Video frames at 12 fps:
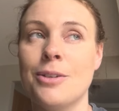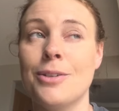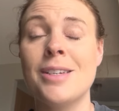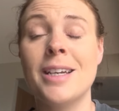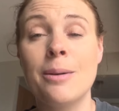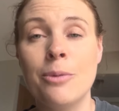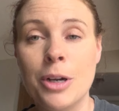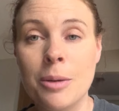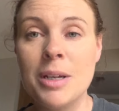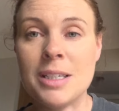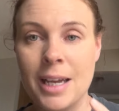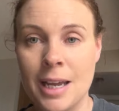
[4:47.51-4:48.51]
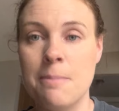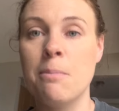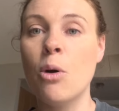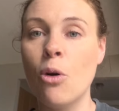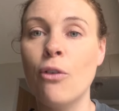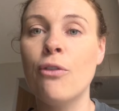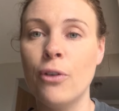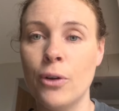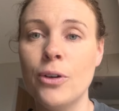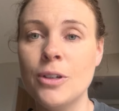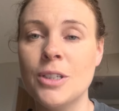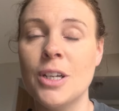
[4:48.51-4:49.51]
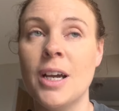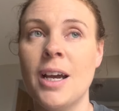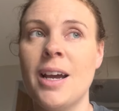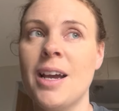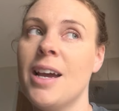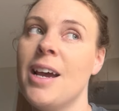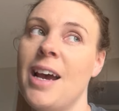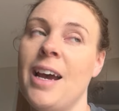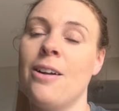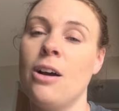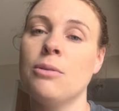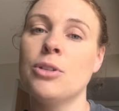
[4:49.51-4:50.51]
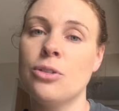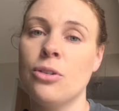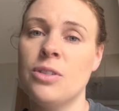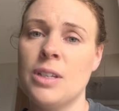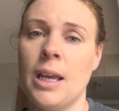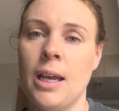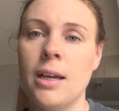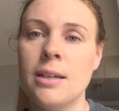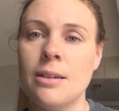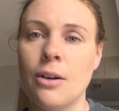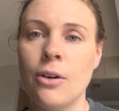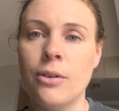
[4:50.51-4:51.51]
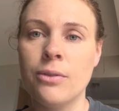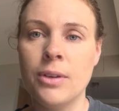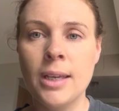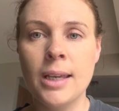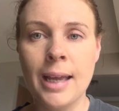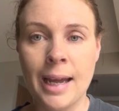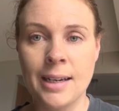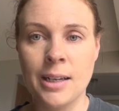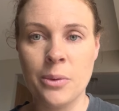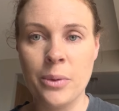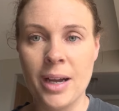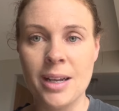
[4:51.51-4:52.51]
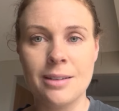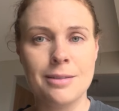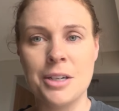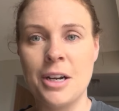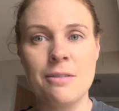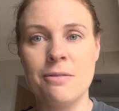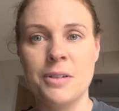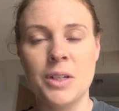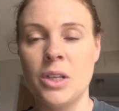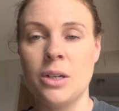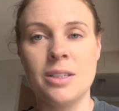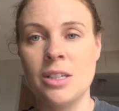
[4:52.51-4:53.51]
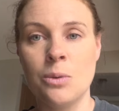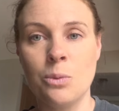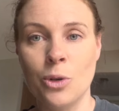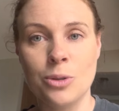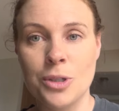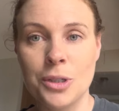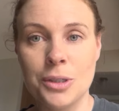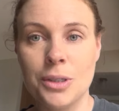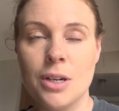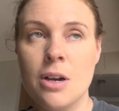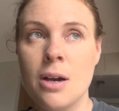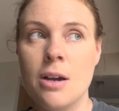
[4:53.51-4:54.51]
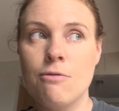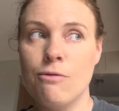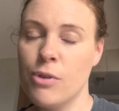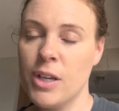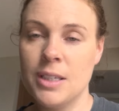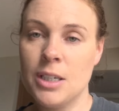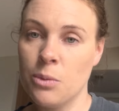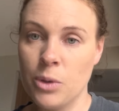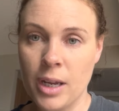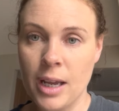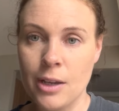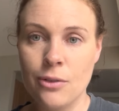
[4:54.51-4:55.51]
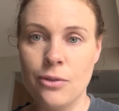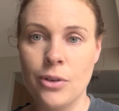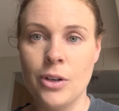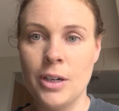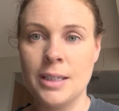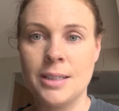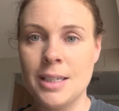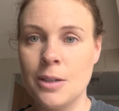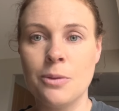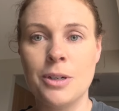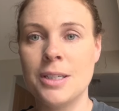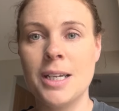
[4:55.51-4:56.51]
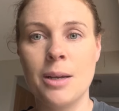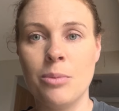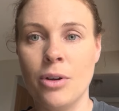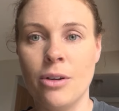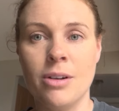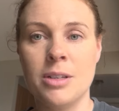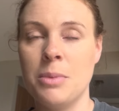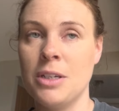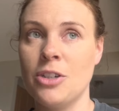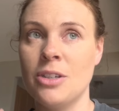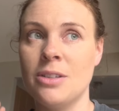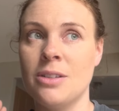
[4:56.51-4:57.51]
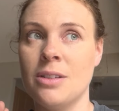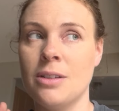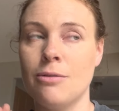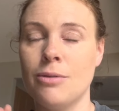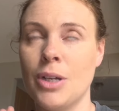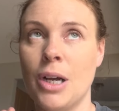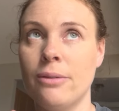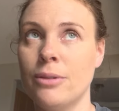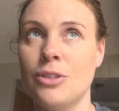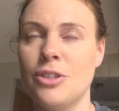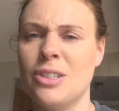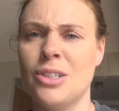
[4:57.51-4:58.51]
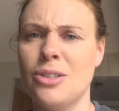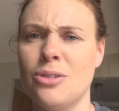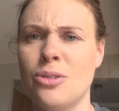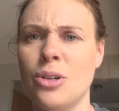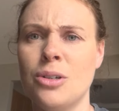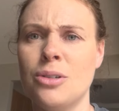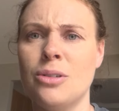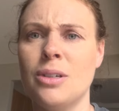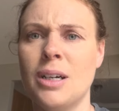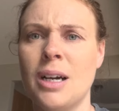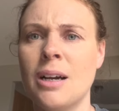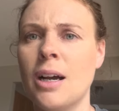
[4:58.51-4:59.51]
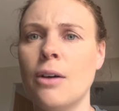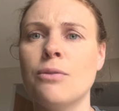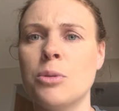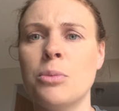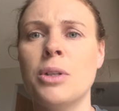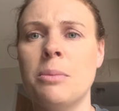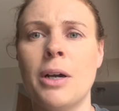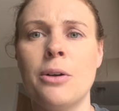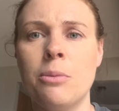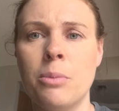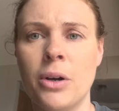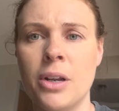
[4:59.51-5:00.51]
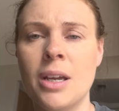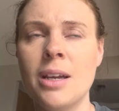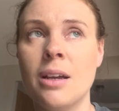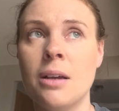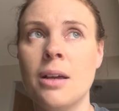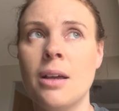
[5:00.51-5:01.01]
He kept wanting me to eat more food, and I was so scared of gaining weight that I really didn't want to eat food. I didn't want to take progress pictures. I was just so uncomfortable in my own body.